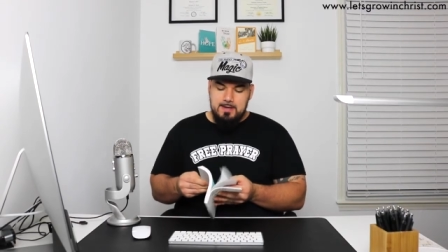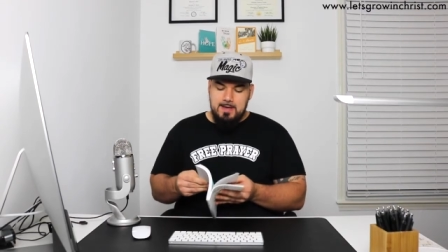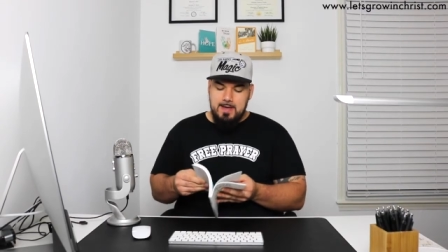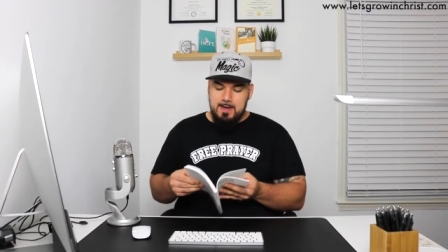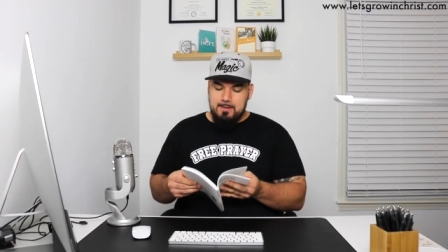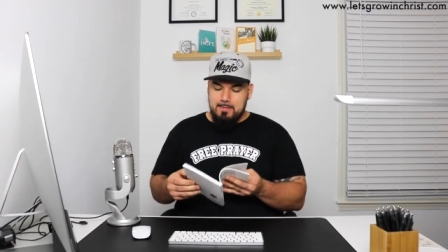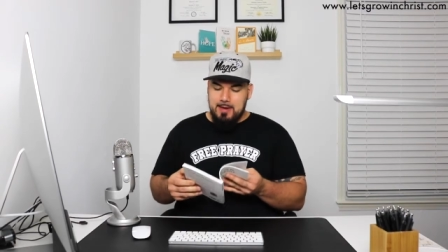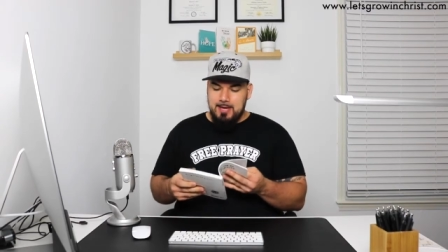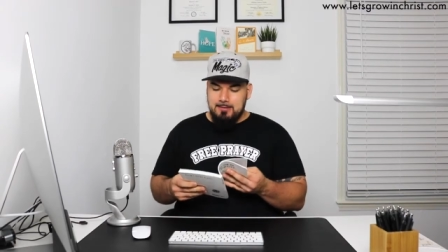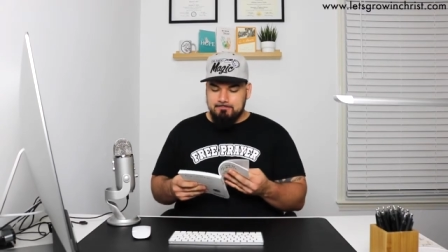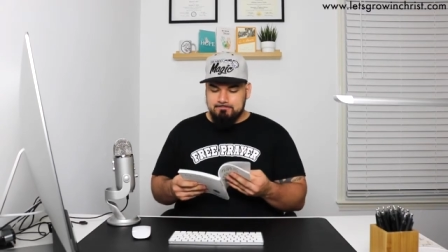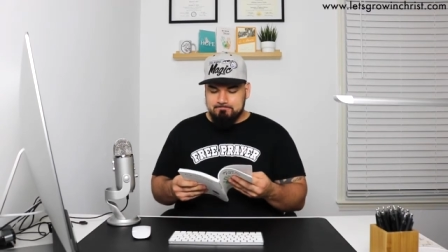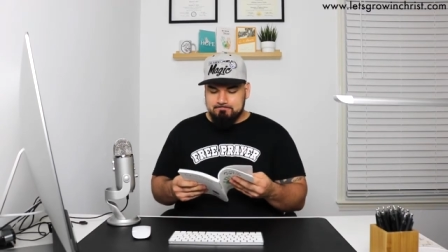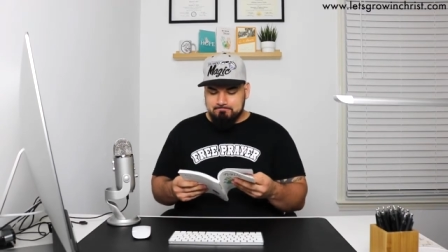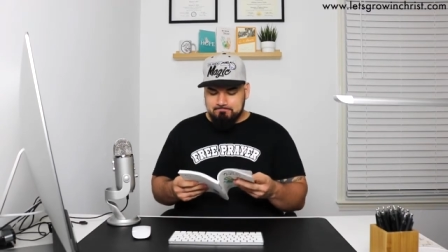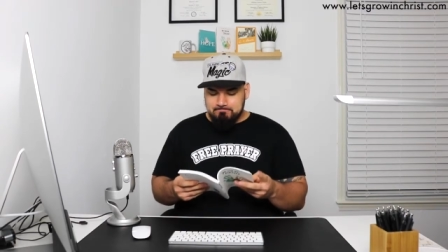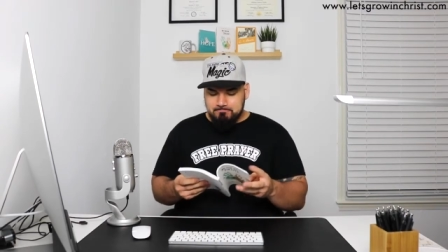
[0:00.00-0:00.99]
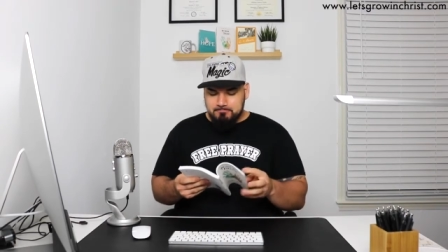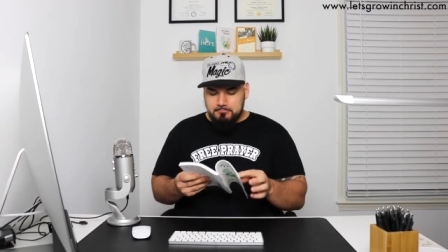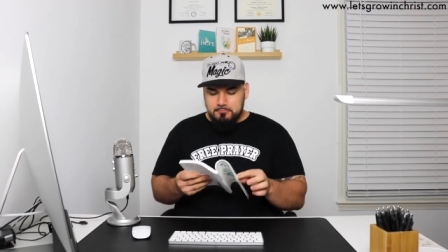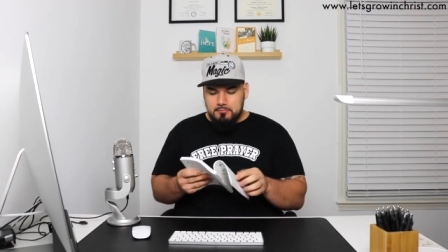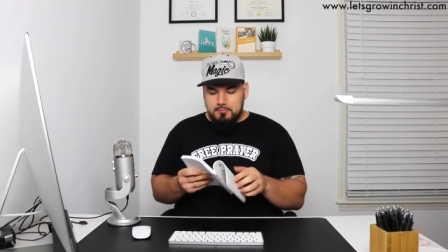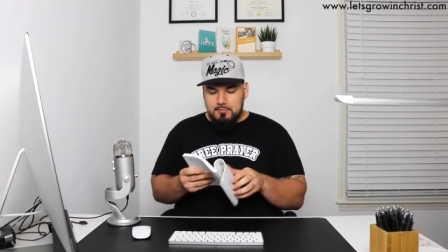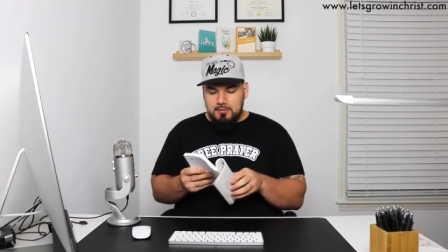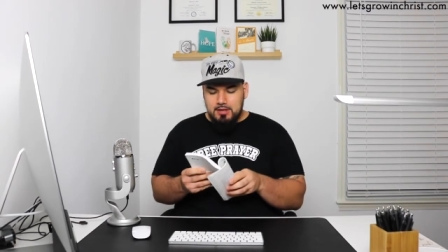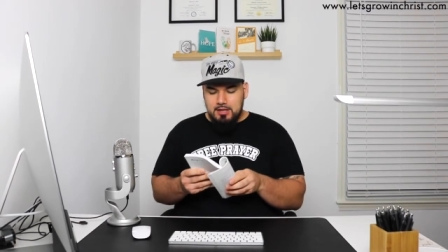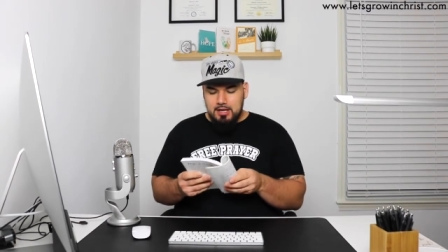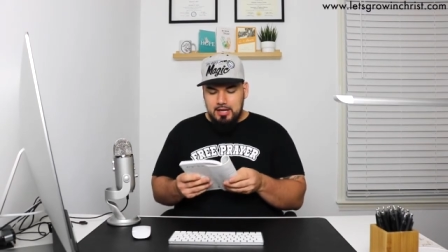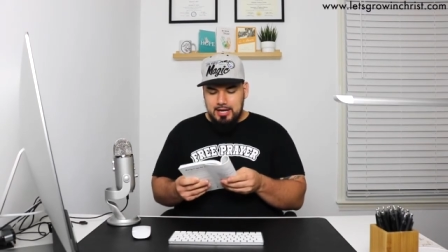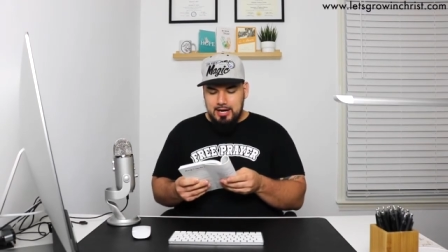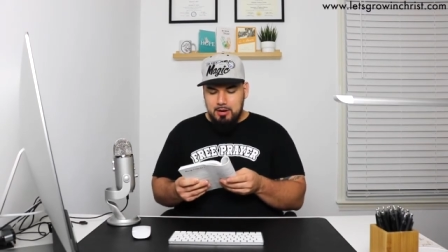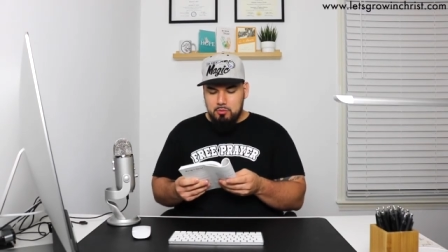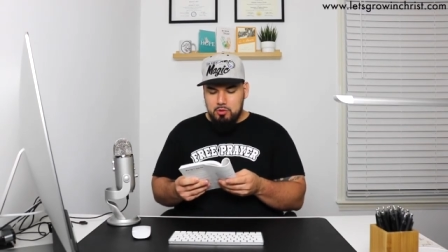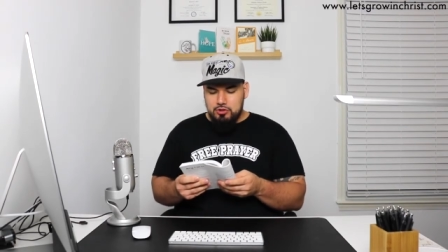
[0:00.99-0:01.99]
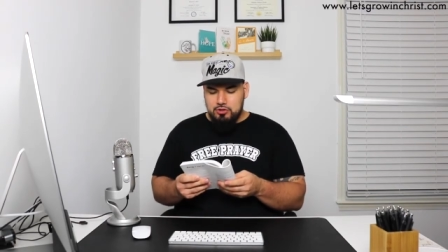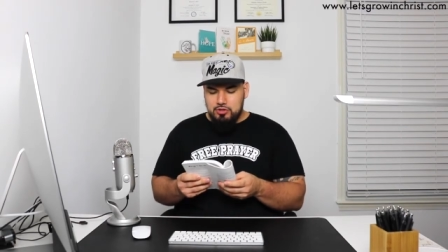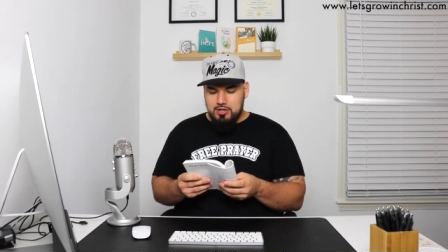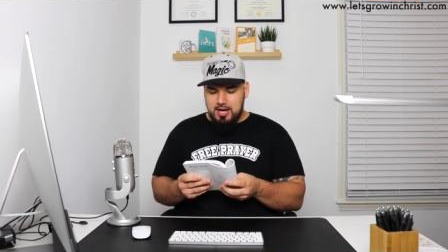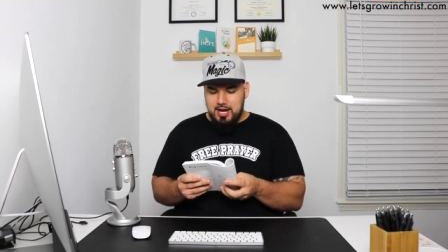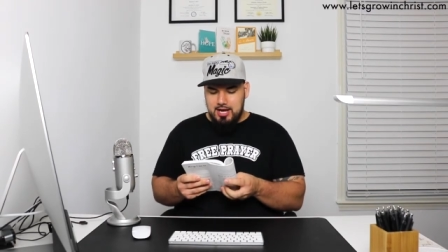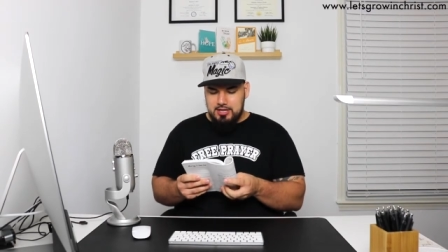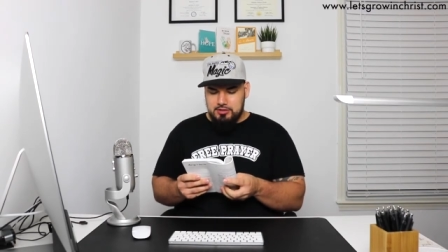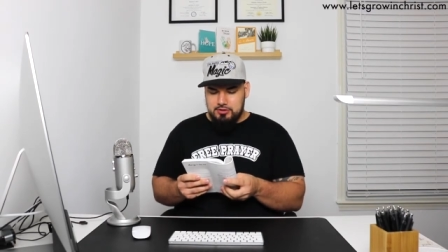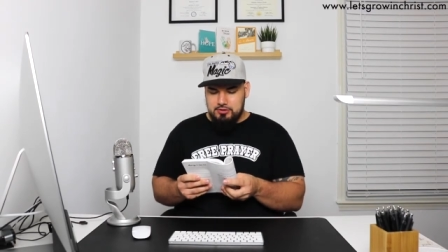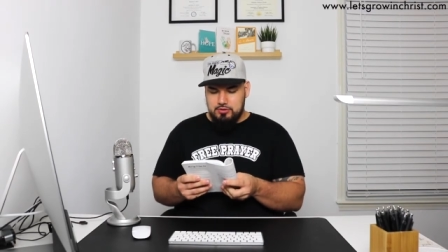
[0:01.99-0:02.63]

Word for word: Amen. And I want you guys